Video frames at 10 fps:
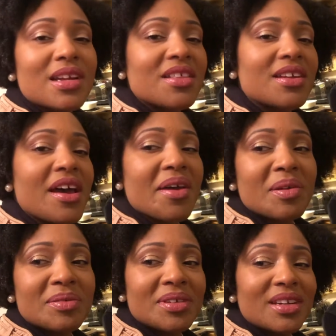another day,
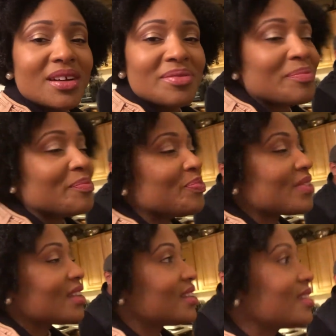you know?
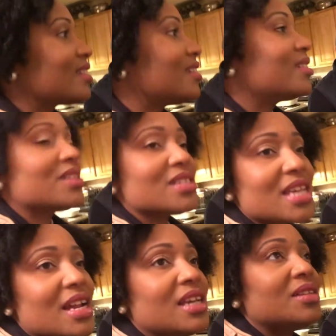Girls
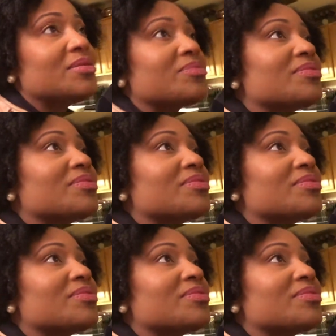gotta eat.